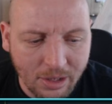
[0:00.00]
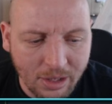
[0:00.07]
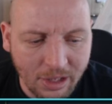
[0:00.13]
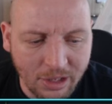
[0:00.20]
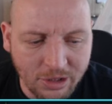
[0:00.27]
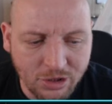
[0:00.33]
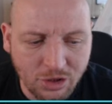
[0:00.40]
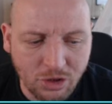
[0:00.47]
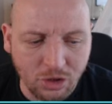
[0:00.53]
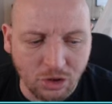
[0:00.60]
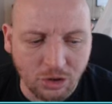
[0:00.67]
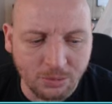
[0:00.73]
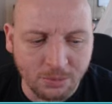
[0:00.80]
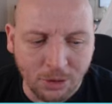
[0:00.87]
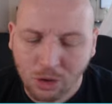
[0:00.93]
He's
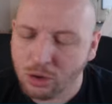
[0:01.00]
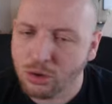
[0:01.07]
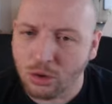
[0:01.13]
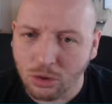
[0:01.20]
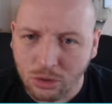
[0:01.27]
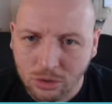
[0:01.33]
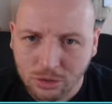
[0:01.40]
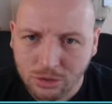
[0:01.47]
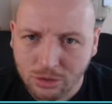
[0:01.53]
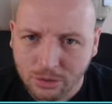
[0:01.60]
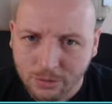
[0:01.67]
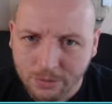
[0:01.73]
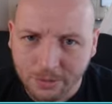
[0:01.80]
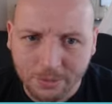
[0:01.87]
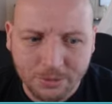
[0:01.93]
scored more goals
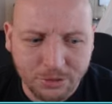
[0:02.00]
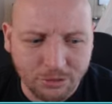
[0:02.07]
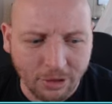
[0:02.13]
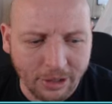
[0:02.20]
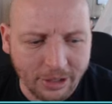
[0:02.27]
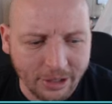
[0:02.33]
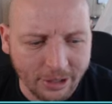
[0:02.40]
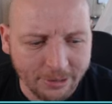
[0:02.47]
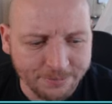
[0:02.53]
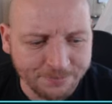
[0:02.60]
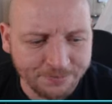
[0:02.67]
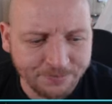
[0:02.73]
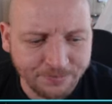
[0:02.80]
from striker,